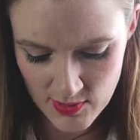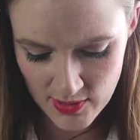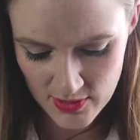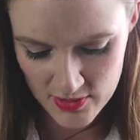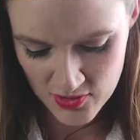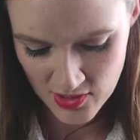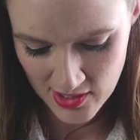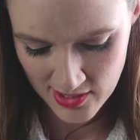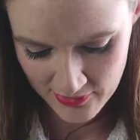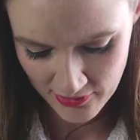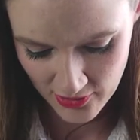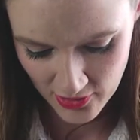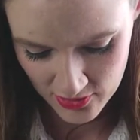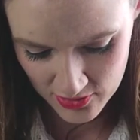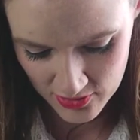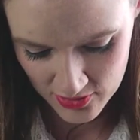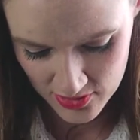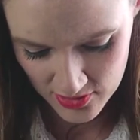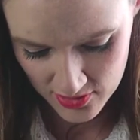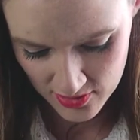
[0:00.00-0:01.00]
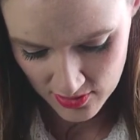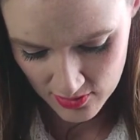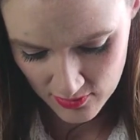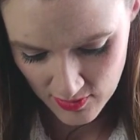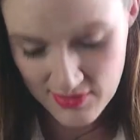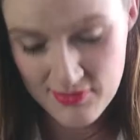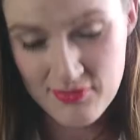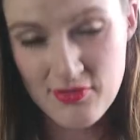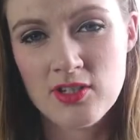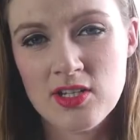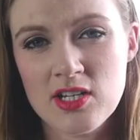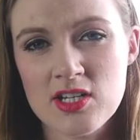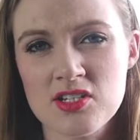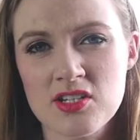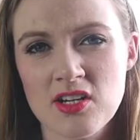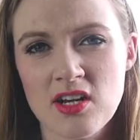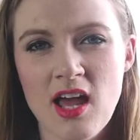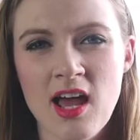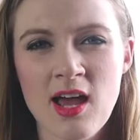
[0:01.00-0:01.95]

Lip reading: when I was trying to find the right foundation.